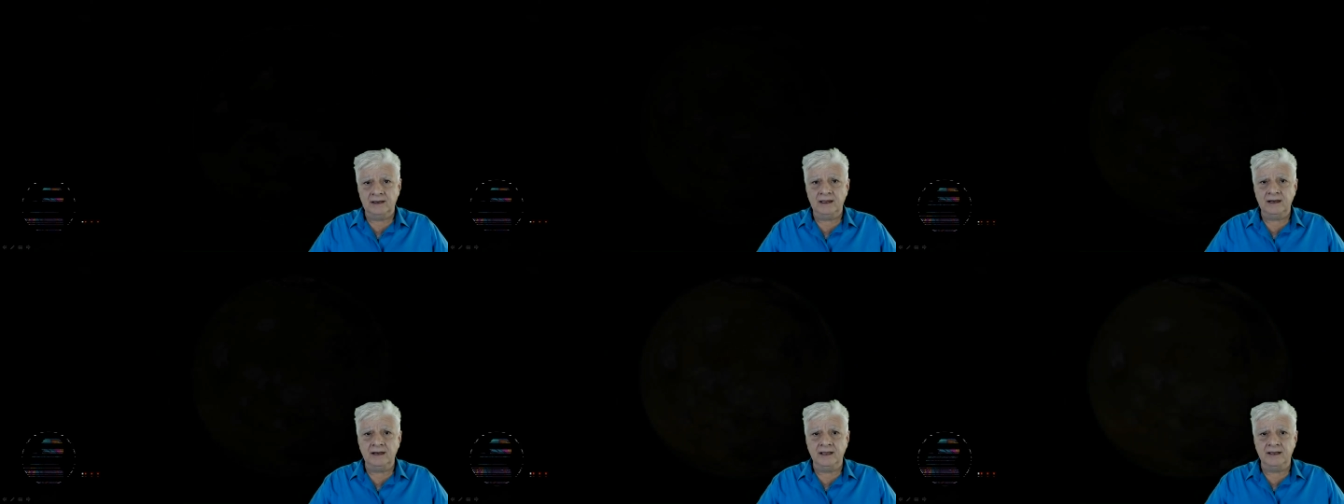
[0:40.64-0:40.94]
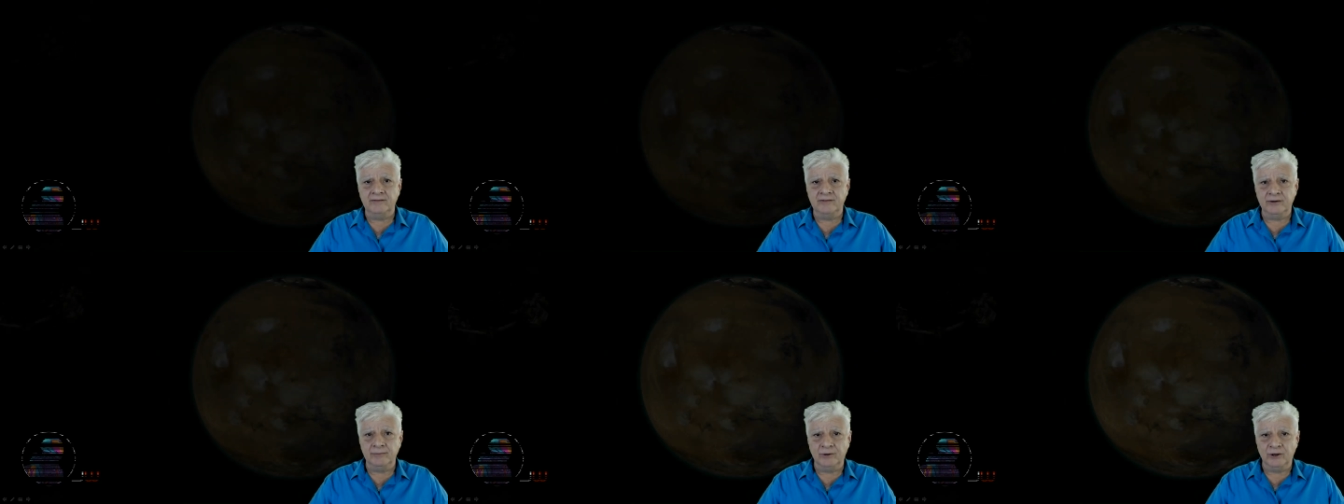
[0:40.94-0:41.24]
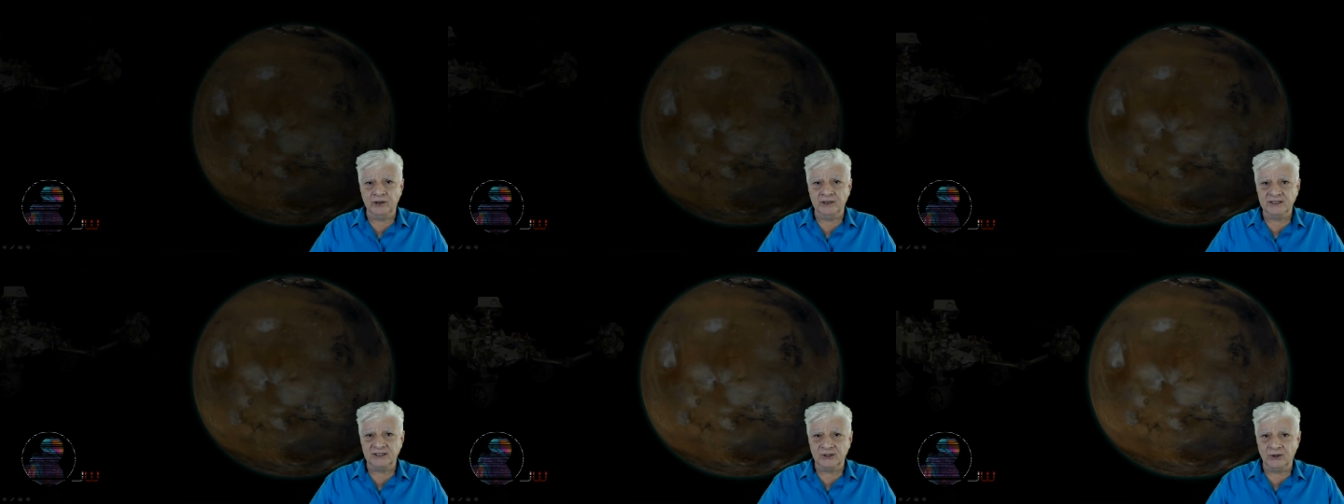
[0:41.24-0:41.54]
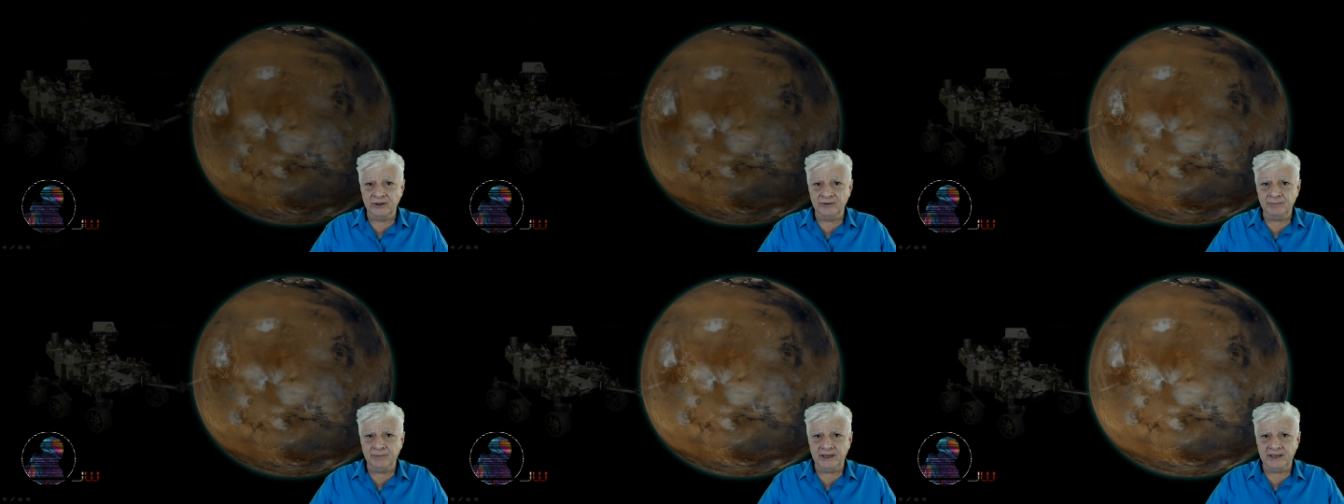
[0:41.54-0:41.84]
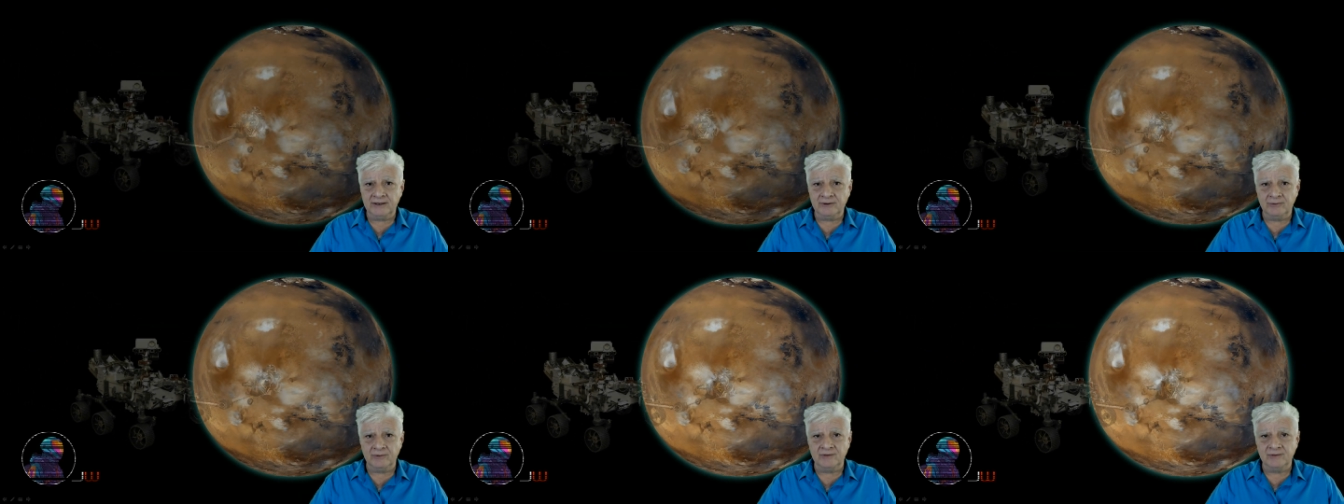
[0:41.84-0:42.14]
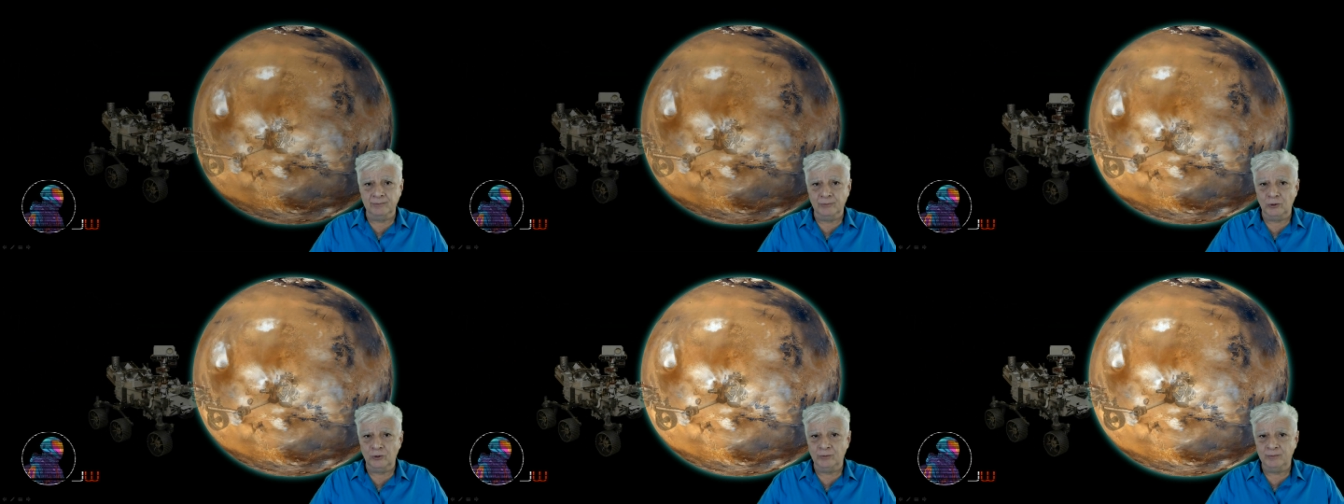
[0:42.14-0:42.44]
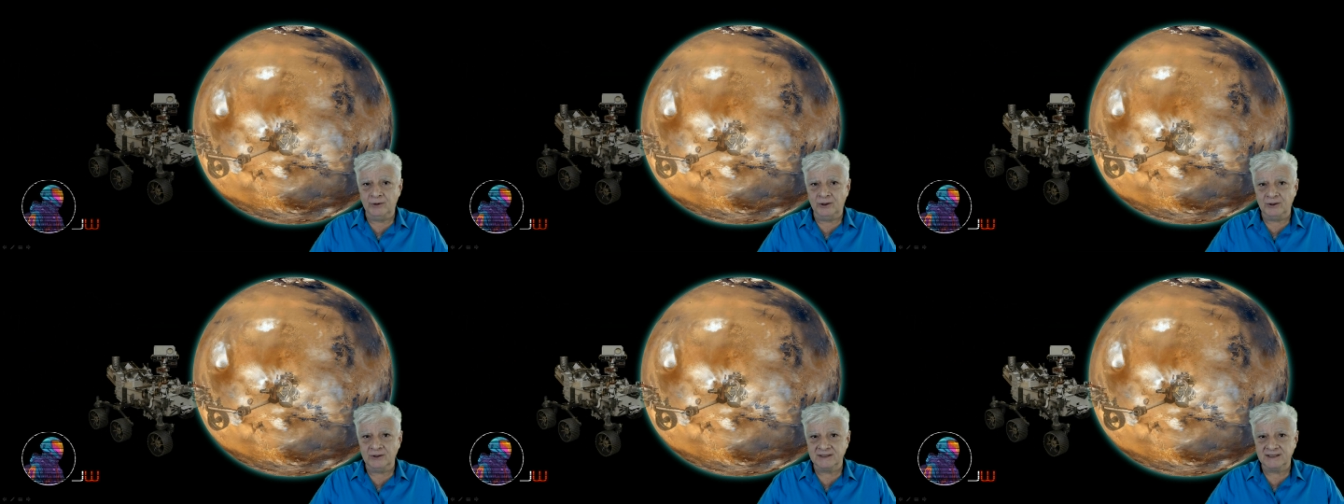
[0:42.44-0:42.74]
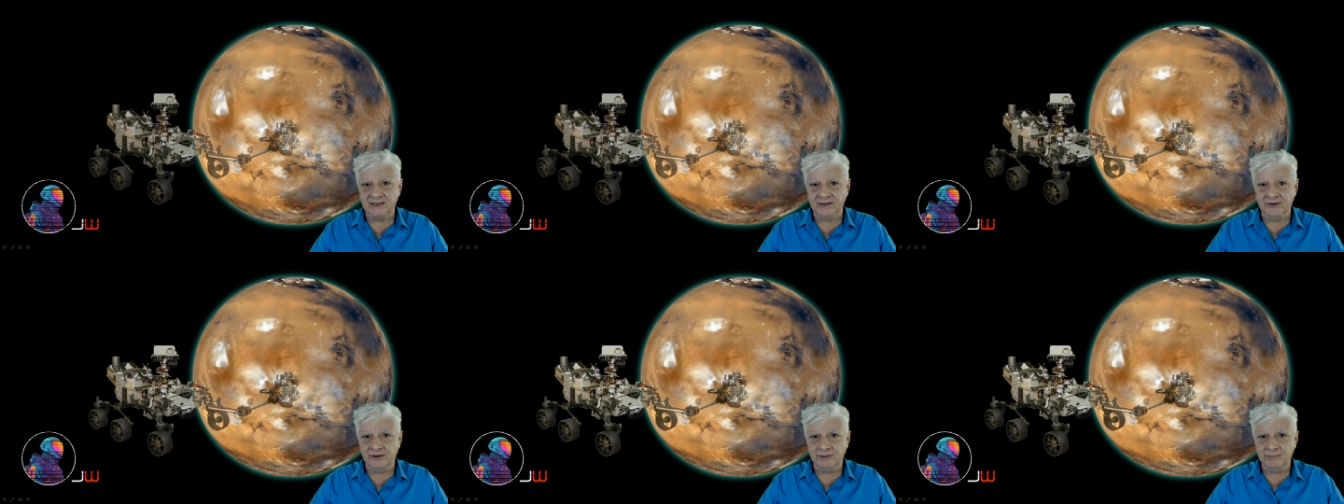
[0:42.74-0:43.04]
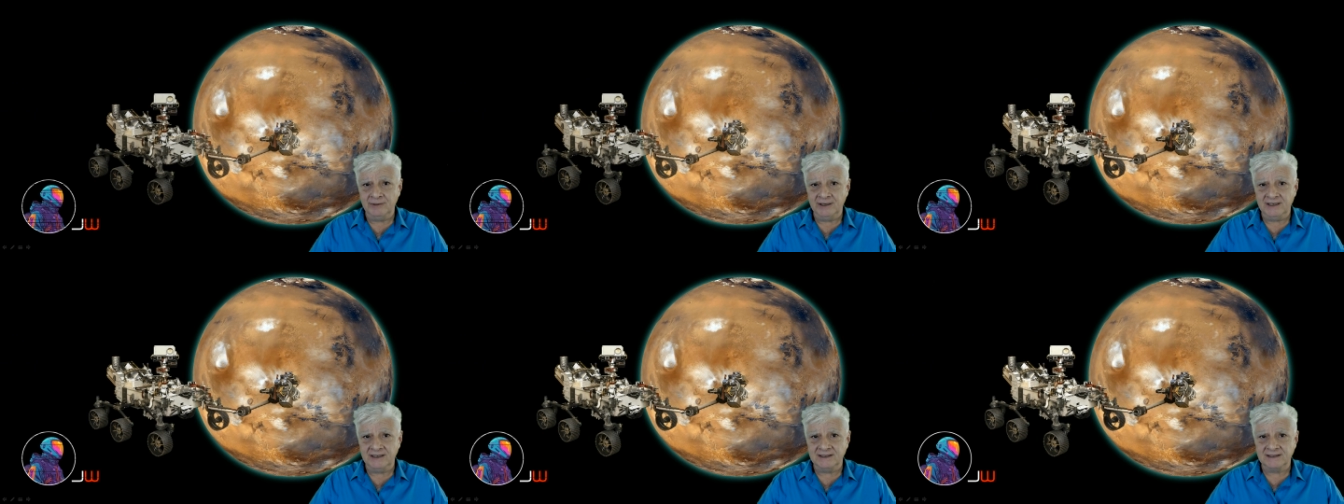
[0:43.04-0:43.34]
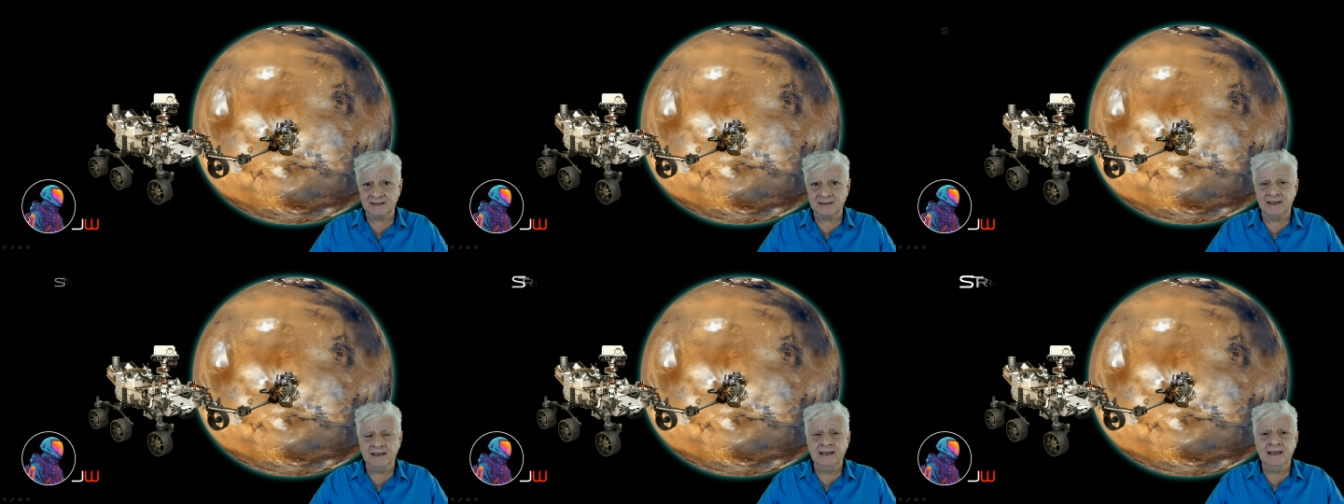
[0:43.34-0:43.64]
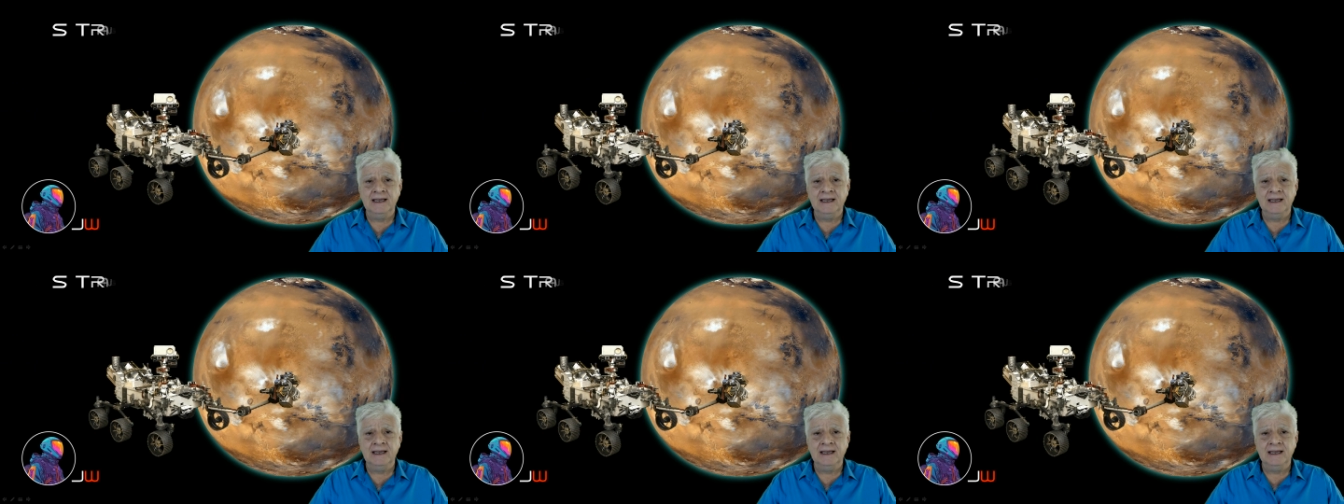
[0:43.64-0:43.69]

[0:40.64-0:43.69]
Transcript: Hello, everybody. John back with more Mars anomalies.